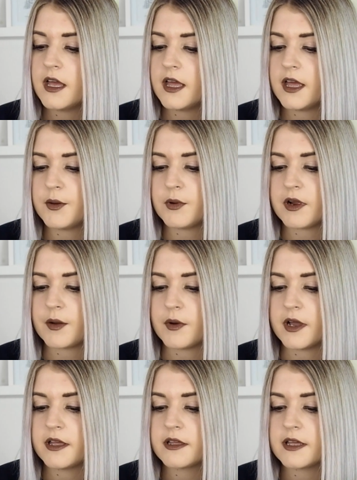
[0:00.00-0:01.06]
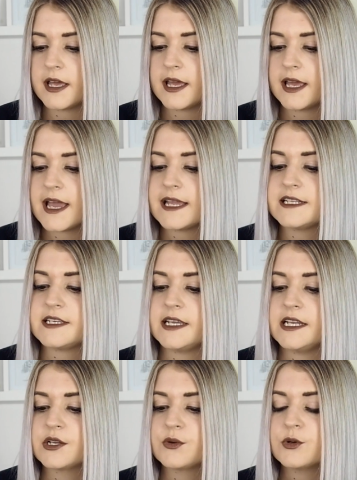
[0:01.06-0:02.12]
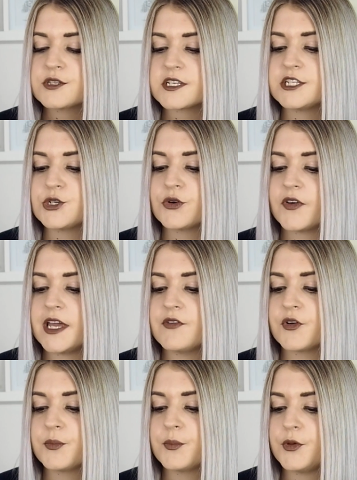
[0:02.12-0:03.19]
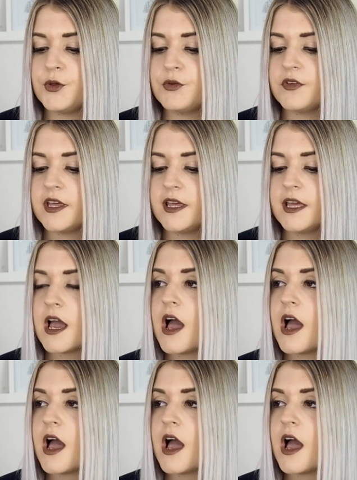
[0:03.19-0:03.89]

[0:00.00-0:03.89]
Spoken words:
And where am I? 18. What is your favourite movie?